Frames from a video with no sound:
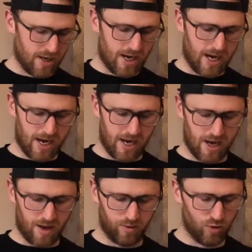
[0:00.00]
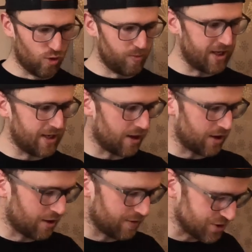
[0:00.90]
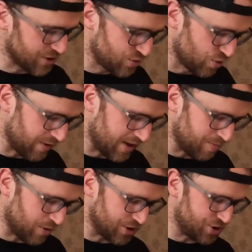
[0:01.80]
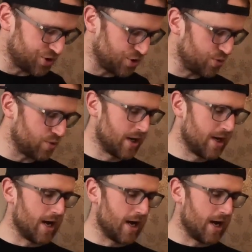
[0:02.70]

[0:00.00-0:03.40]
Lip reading: Normally I kind of just store it in my shoe,